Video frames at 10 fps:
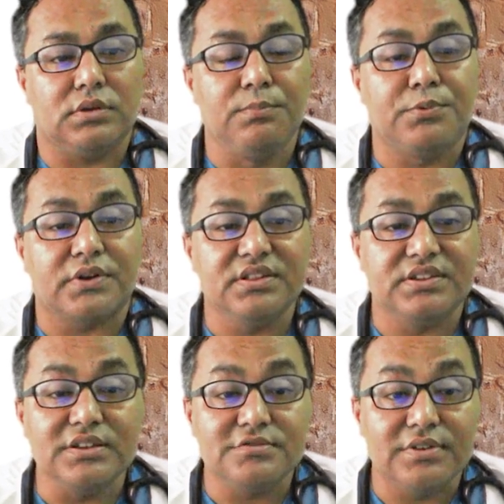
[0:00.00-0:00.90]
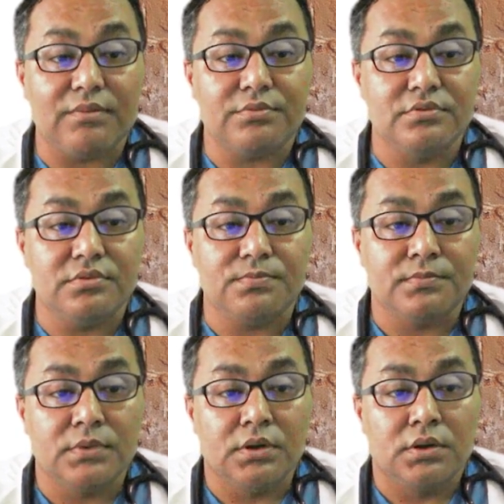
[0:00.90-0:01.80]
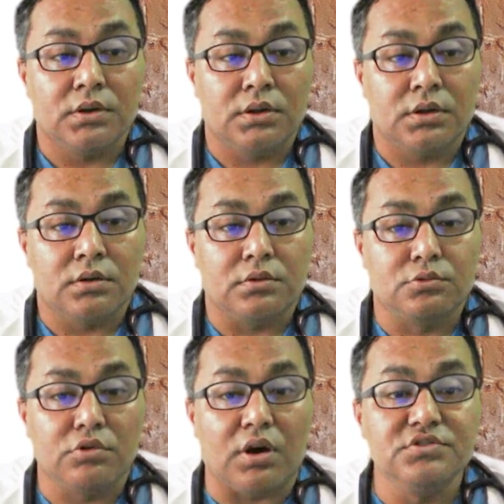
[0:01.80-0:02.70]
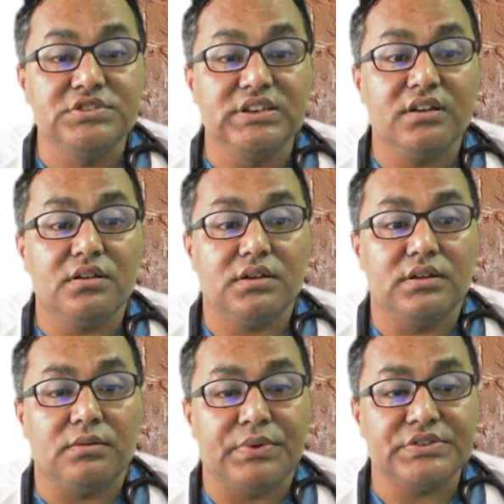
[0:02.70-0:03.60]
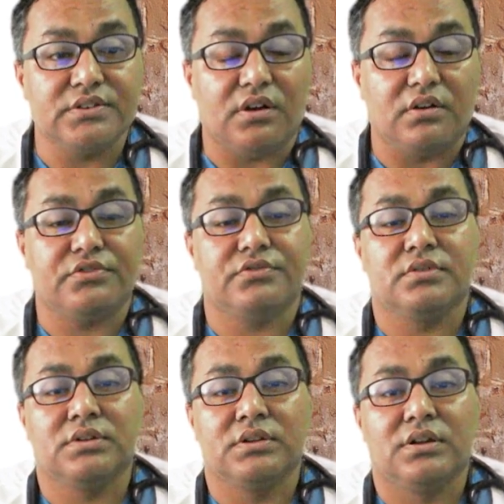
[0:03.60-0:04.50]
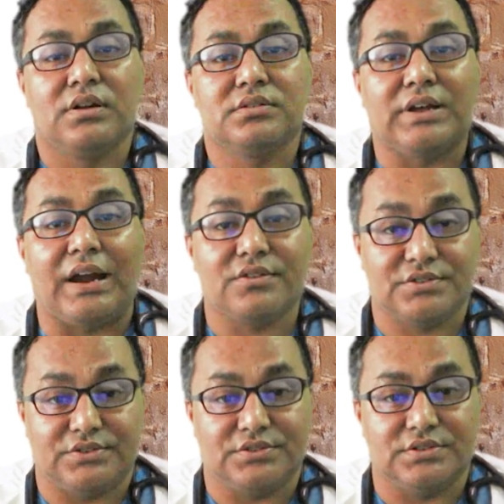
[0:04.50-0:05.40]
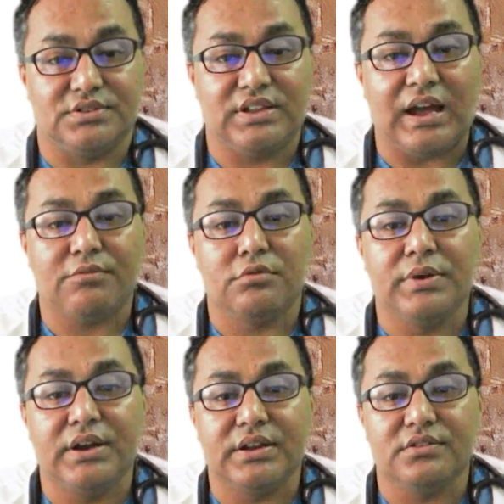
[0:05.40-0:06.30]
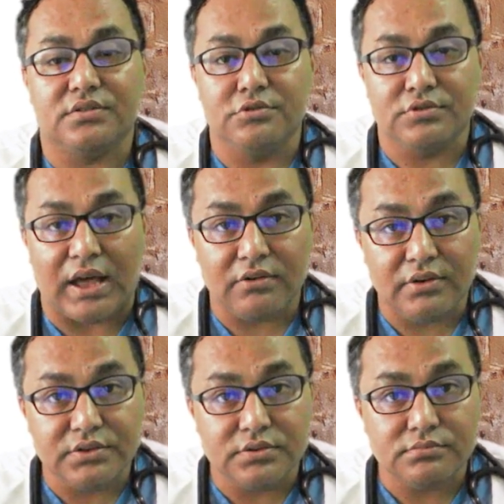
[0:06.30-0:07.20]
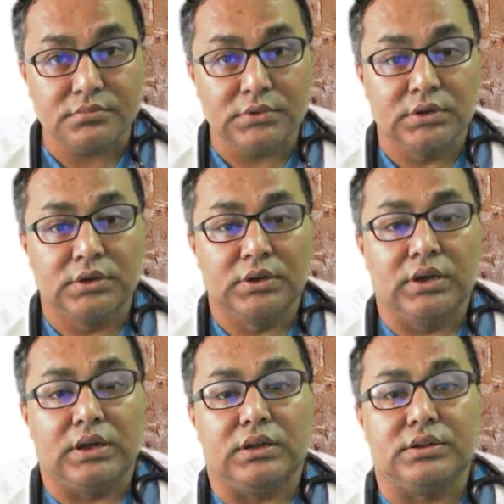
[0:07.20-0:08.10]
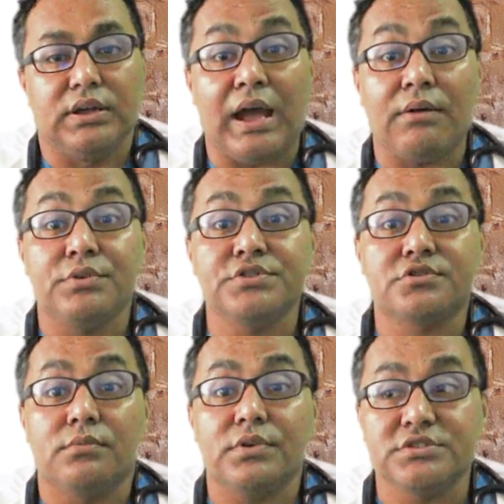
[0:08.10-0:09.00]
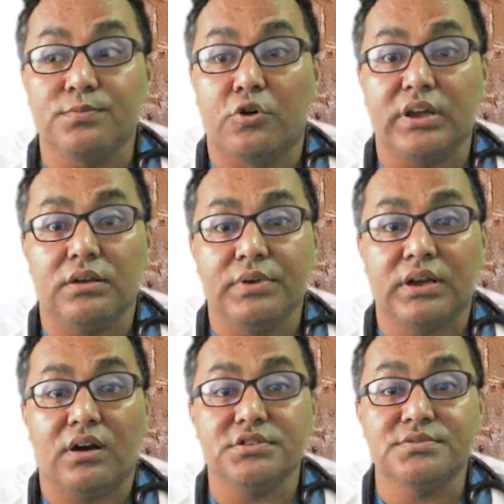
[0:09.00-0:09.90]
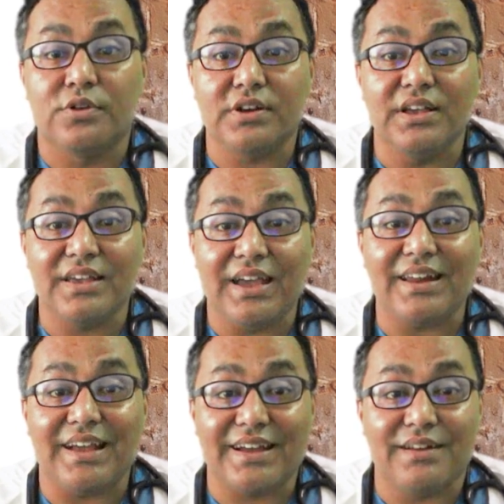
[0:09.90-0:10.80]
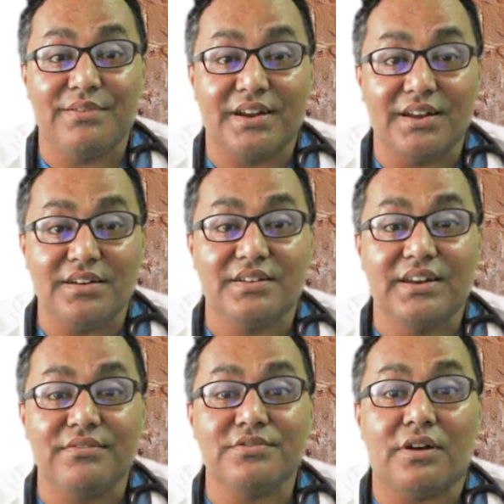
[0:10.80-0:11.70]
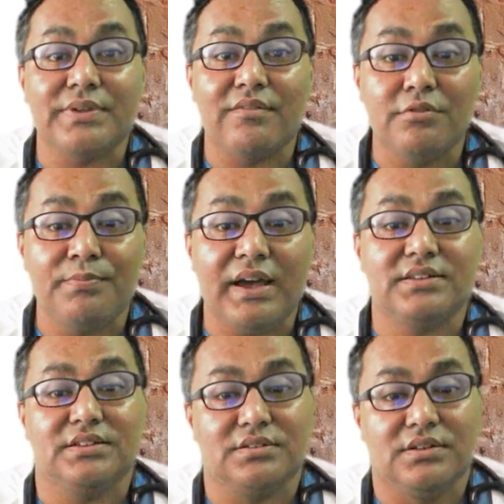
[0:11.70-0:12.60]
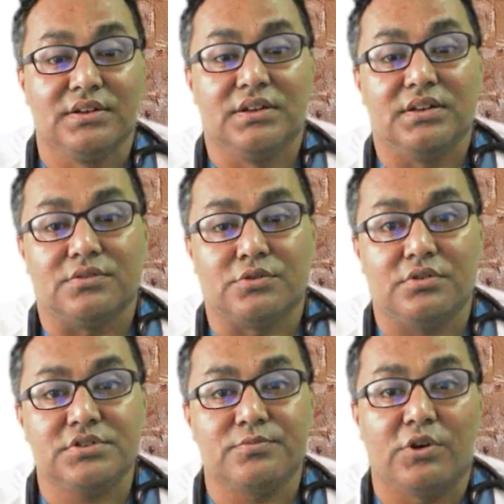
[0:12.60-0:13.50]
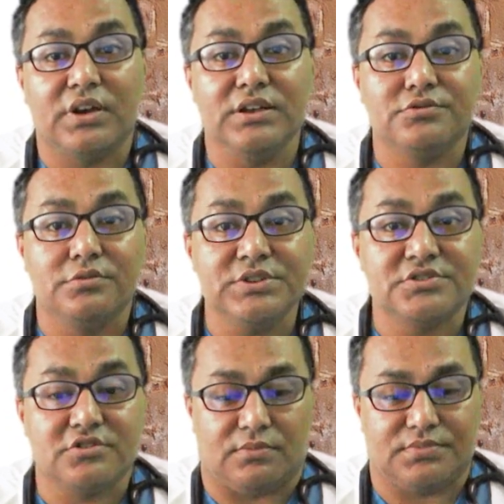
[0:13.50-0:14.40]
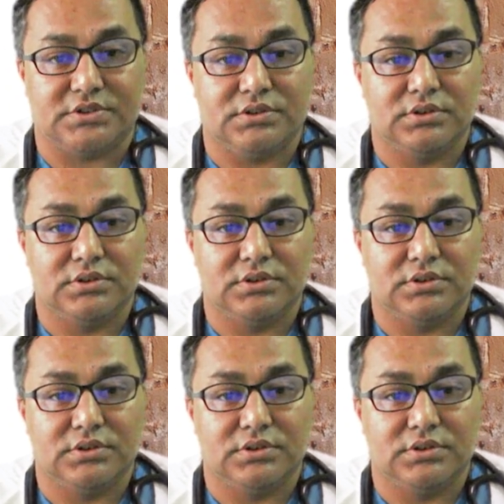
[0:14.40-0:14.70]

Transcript: important things we have to do counseling in the patient of thyrotoxicosis. They have to maintain the euthyroidism. They have to stop smoking because smoking can aggravate Graves' ophthalmopathy. So smoking should be stopped.